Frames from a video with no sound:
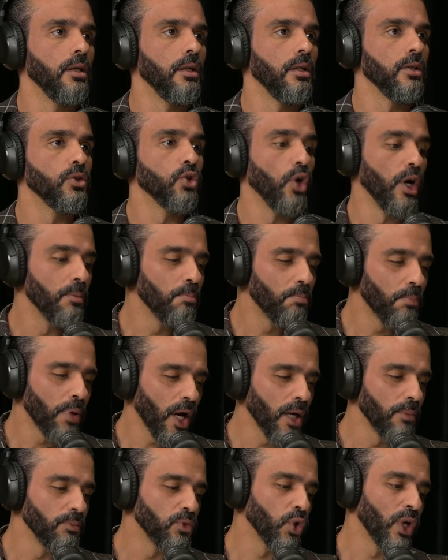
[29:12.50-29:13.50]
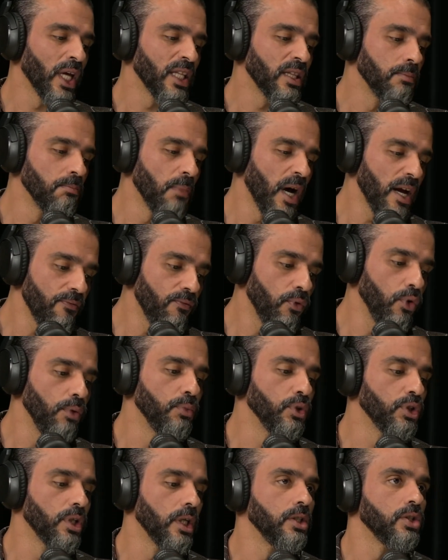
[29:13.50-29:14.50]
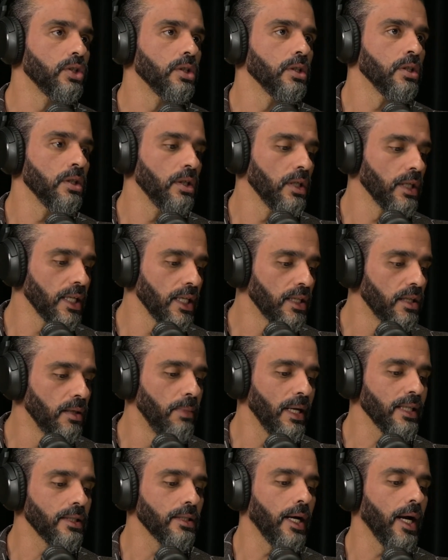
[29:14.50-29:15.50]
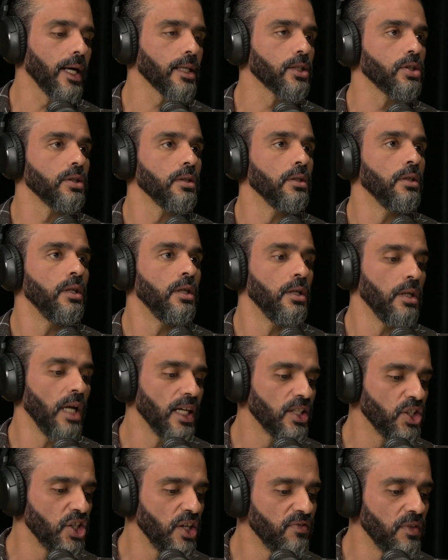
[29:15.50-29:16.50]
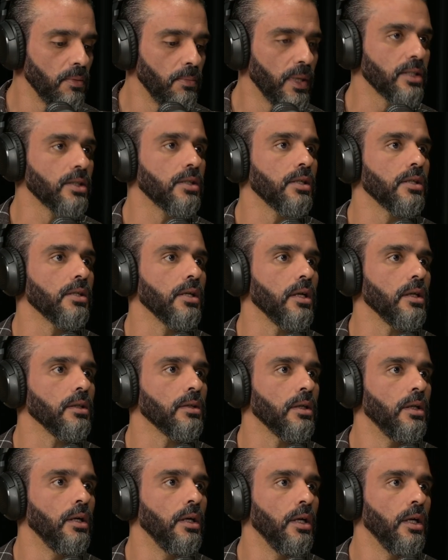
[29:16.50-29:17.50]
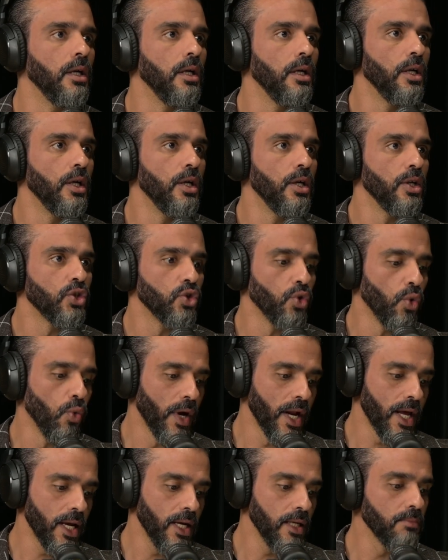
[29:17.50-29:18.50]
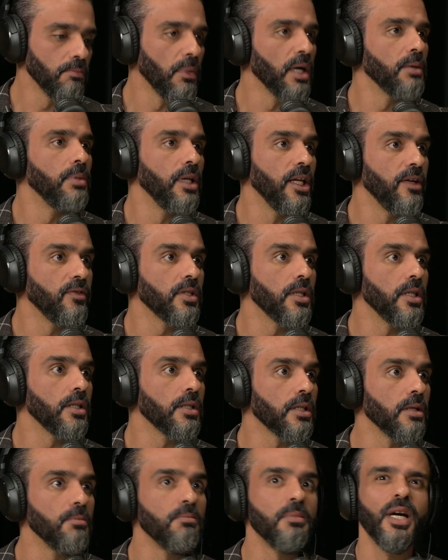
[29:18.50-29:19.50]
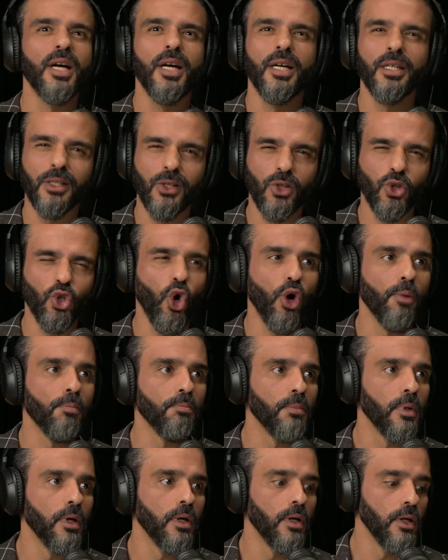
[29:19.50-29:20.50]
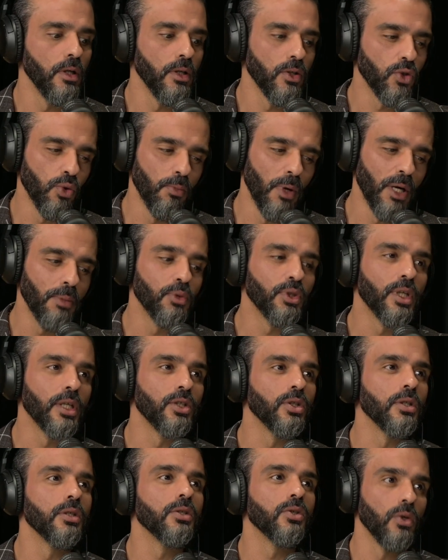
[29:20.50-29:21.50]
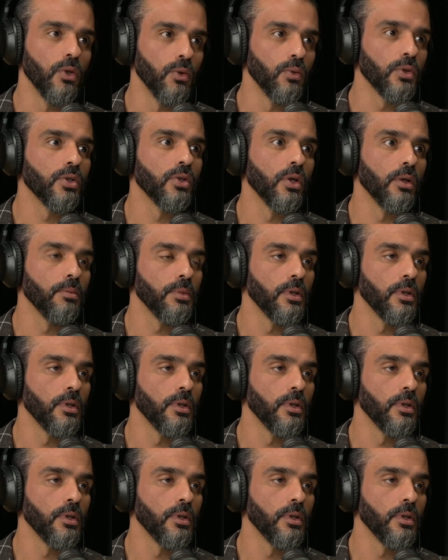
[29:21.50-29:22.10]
So I'm primed to get my full potential, get the best action, achieve the best result. So when I hit my belief system, it's top. So my potential is always top.